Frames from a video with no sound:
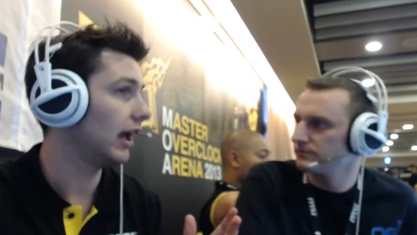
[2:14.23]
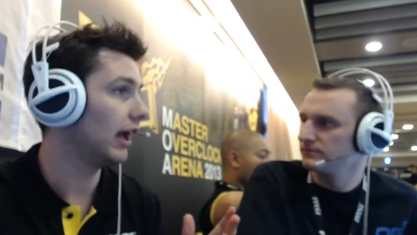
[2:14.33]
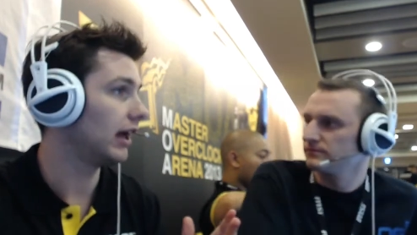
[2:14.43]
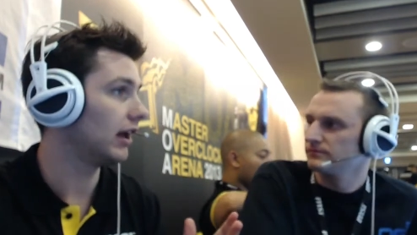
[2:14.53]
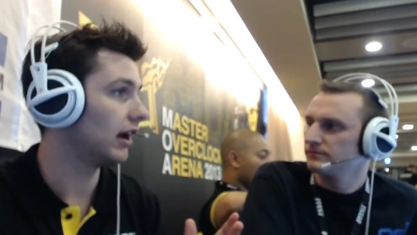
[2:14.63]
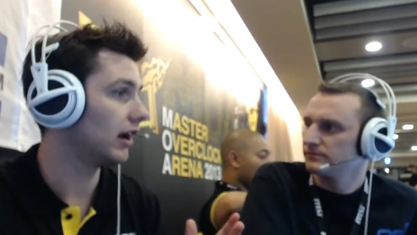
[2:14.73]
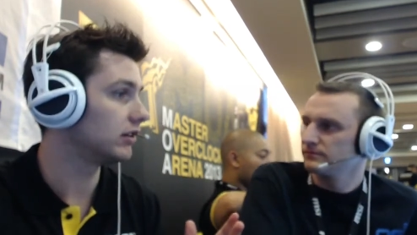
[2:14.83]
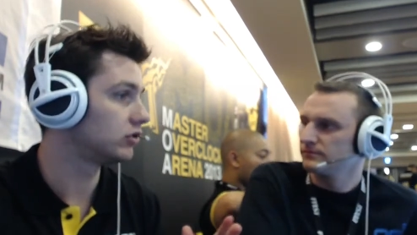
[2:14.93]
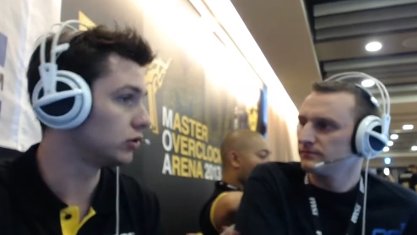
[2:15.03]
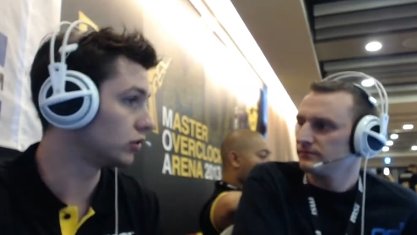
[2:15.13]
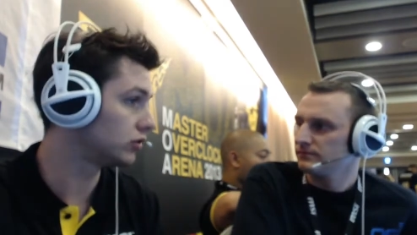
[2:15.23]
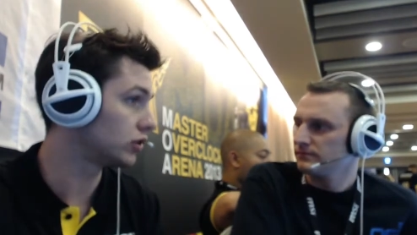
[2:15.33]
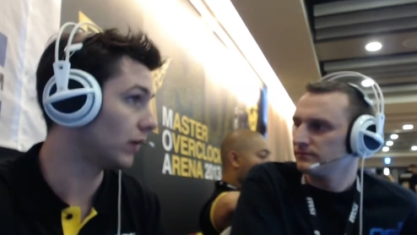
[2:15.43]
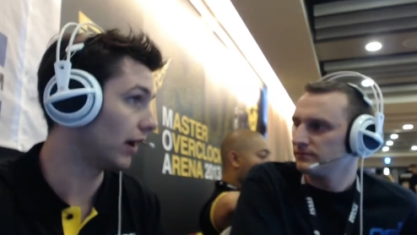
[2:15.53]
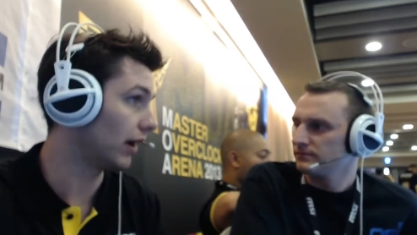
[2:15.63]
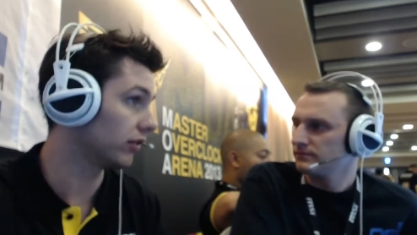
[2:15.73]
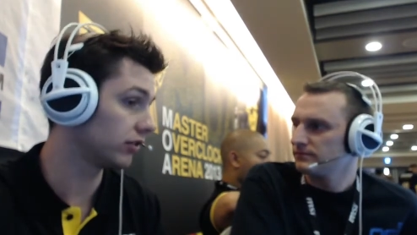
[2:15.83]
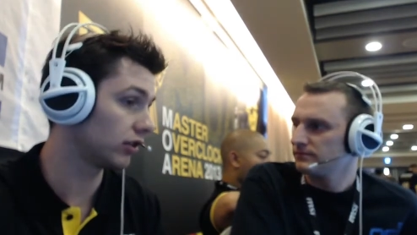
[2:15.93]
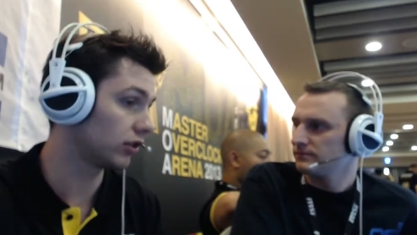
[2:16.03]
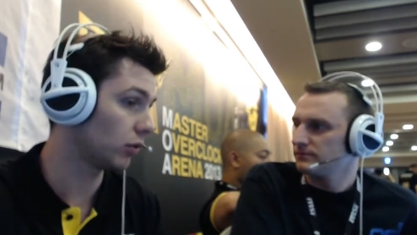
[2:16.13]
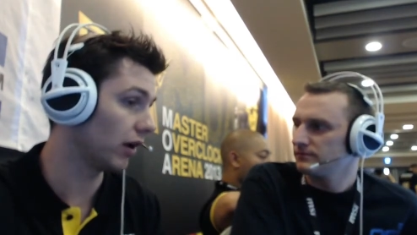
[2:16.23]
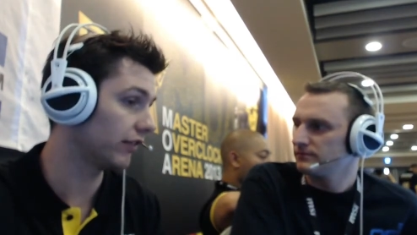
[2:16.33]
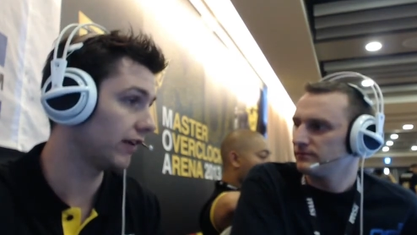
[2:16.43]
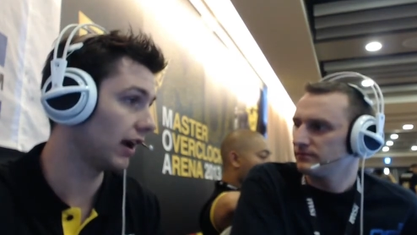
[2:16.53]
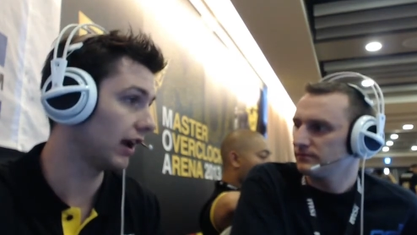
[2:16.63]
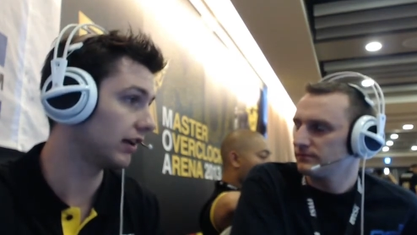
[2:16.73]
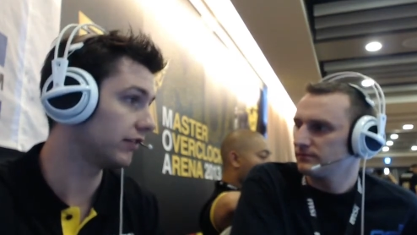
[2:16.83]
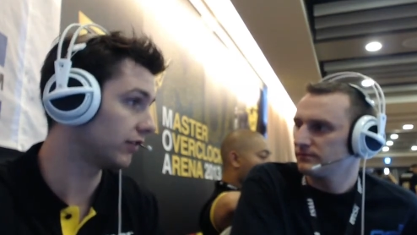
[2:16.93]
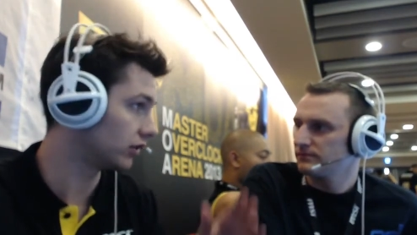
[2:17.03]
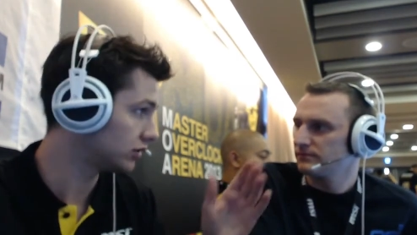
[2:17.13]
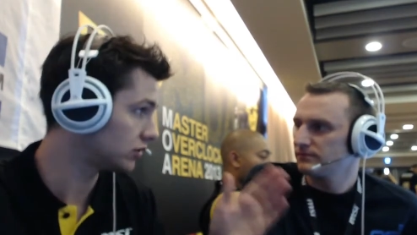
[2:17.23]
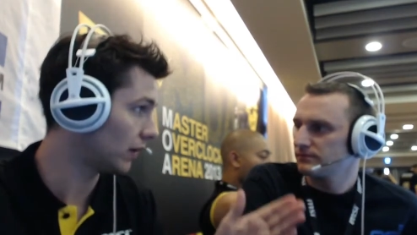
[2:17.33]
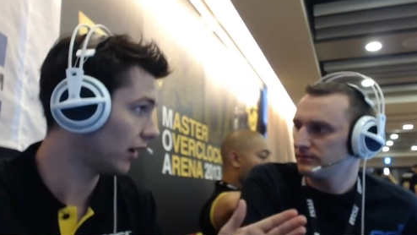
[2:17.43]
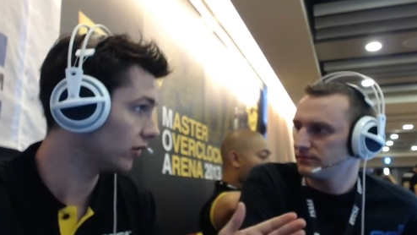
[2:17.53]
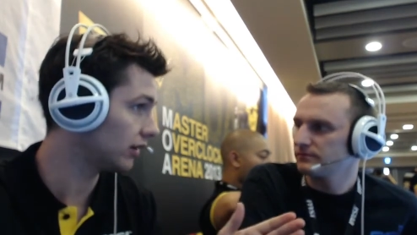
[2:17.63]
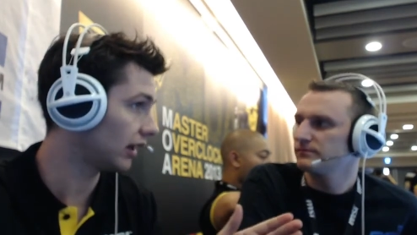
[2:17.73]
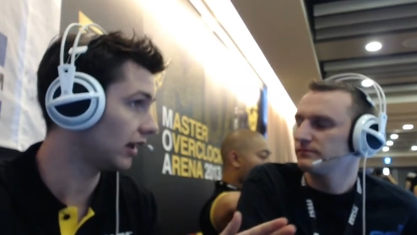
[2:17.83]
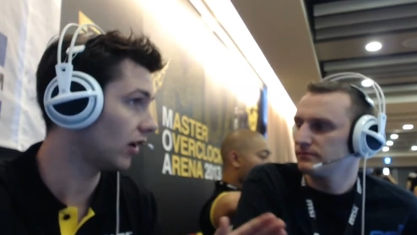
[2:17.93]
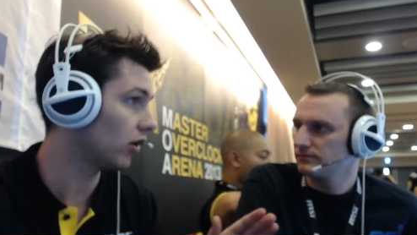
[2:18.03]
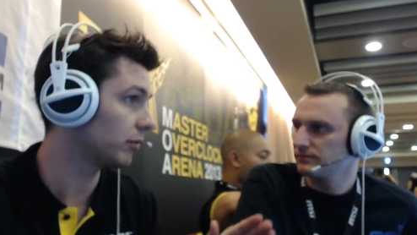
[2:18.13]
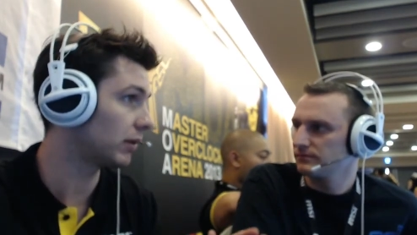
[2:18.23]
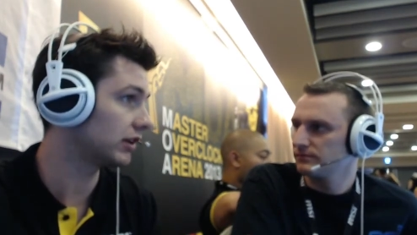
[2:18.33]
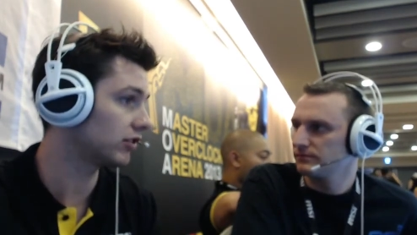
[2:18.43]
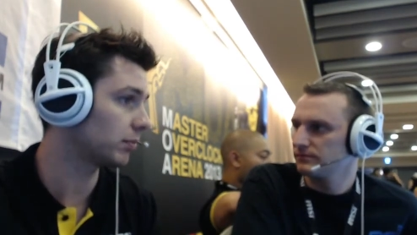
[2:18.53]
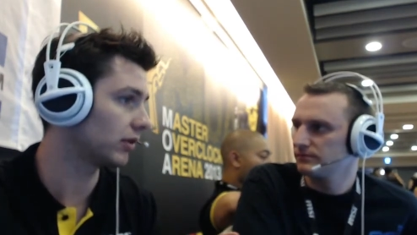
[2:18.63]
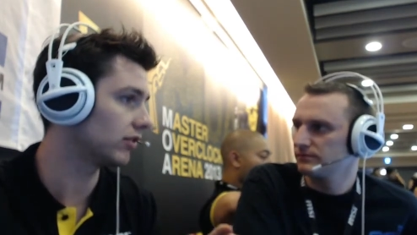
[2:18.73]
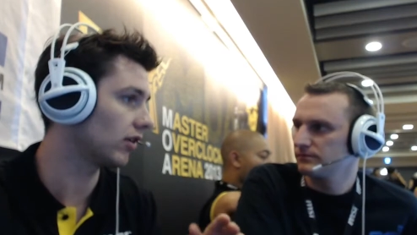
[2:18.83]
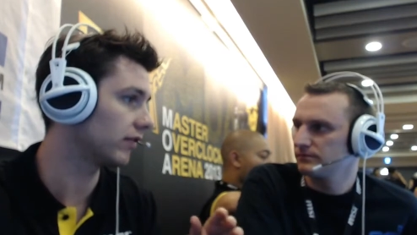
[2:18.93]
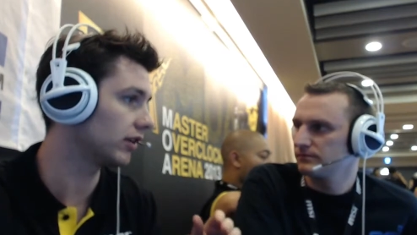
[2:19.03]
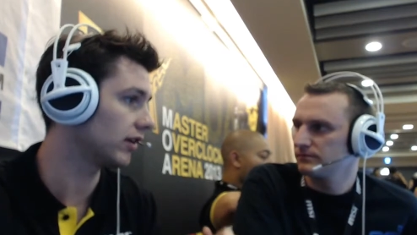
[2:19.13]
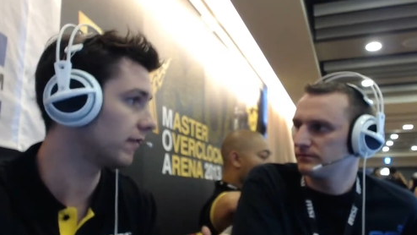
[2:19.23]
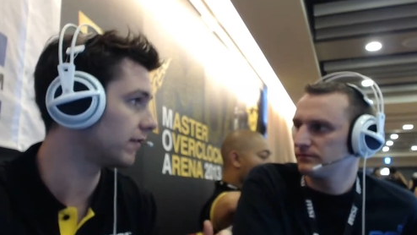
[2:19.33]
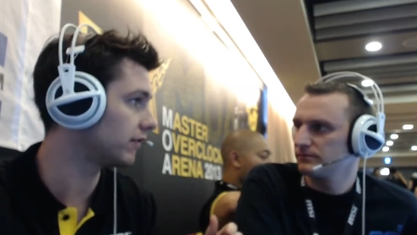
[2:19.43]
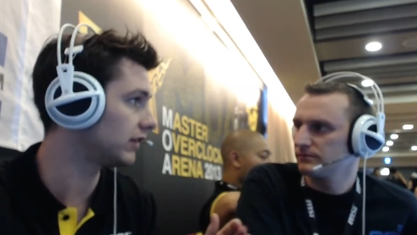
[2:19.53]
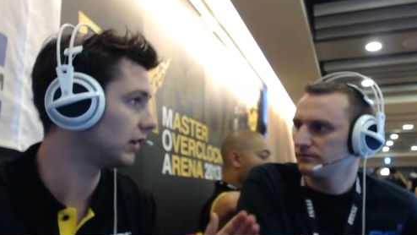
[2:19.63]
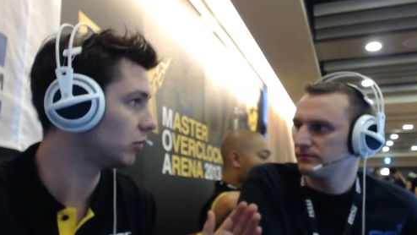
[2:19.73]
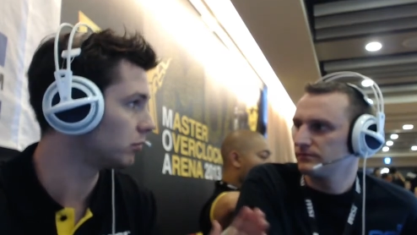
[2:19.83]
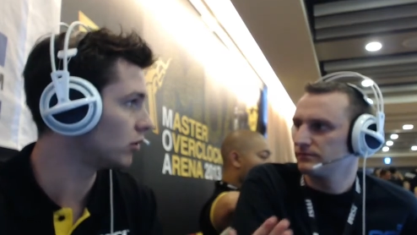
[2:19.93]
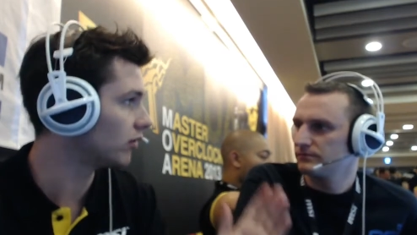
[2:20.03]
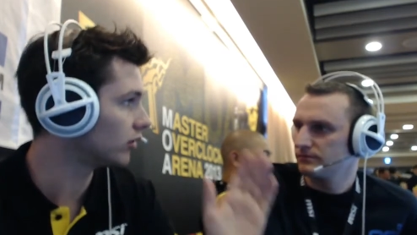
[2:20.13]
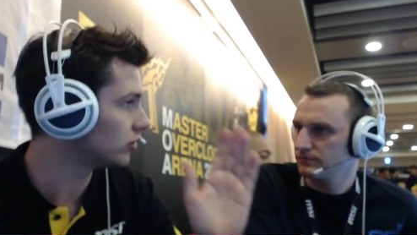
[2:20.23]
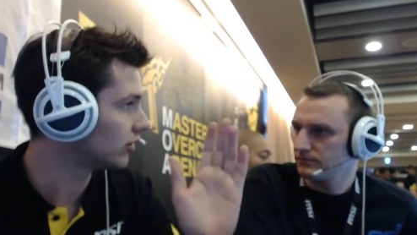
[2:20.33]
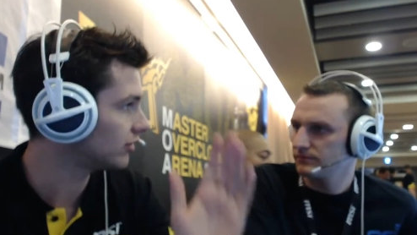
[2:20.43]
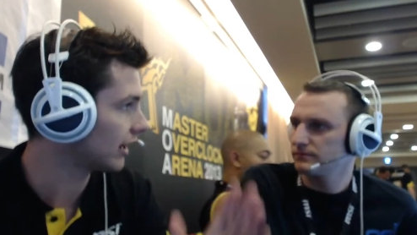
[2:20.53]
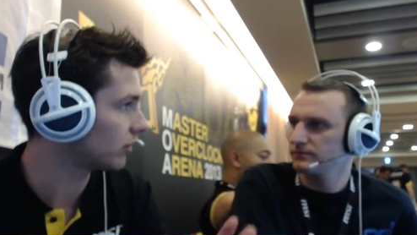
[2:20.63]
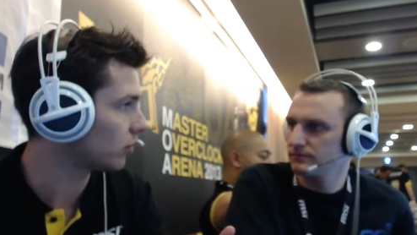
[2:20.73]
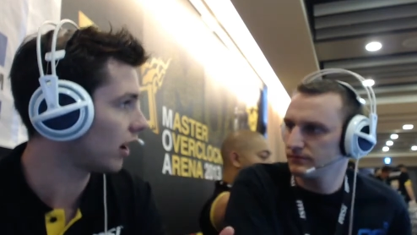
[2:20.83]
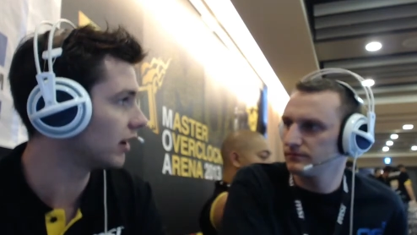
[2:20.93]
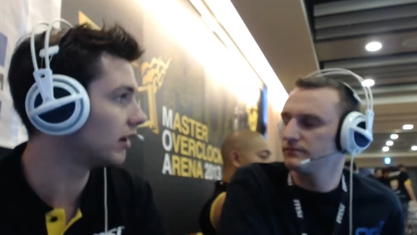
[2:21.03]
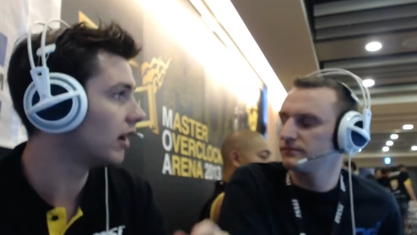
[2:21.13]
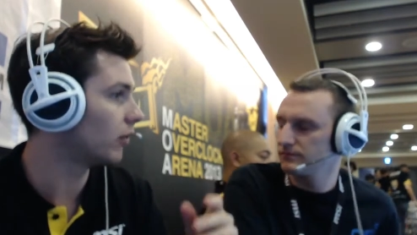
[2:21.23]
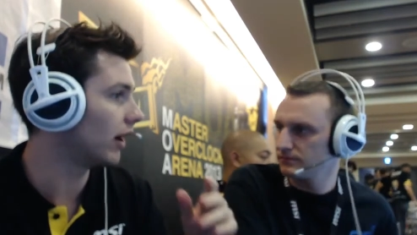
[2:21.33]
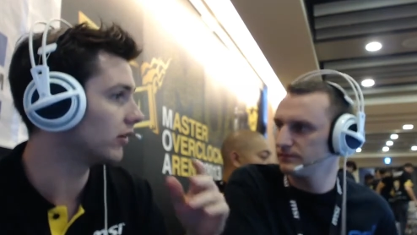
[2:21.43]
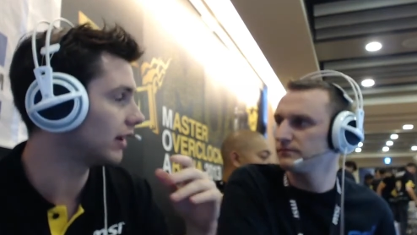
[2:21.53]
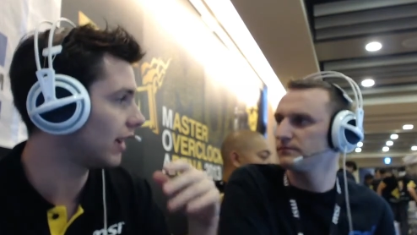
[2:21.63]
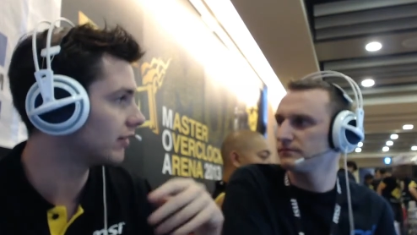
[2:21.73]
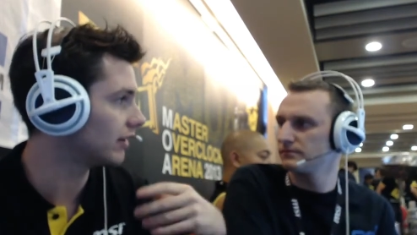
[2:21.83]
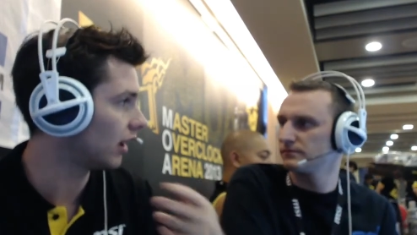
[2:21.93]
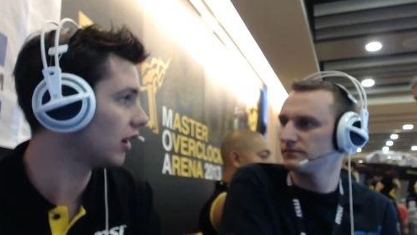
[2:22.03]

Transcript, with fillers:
Speaker 1: And uh, two, two rounds, you could qualify in the first round, and then all the participants of the top fifteen would move on to the second round round and have a,